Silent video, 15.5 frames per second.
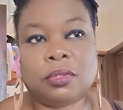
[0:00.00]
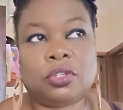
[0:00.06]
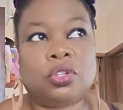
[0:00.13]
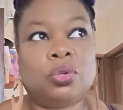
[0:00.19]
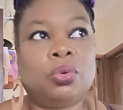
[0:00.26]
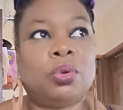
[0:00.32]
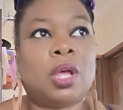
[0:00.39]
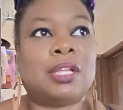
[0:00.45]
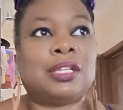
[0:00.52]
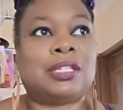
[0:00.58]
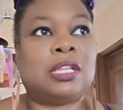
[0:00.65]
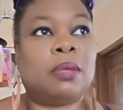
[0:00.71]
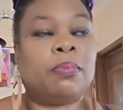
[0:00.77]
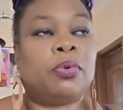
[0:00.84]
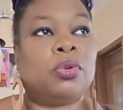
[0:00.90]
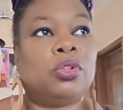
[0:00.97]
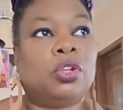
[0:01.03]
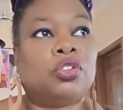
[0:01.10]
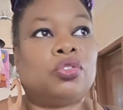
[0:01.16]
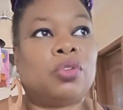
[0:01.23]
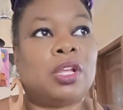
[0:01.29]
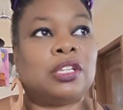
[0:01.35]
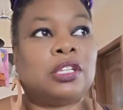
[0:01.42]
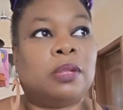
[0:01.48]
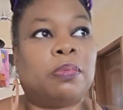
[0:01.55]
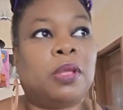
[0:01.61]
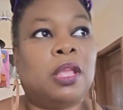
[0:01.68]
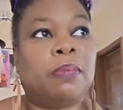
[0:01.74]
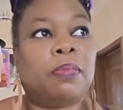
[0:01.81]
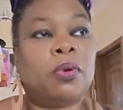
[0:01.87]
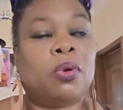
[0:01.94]
to assemble your trusted
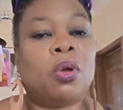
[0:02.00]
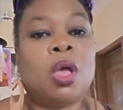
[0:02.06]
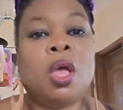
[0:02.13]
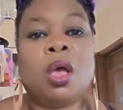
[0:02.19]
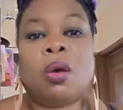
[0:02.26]
people.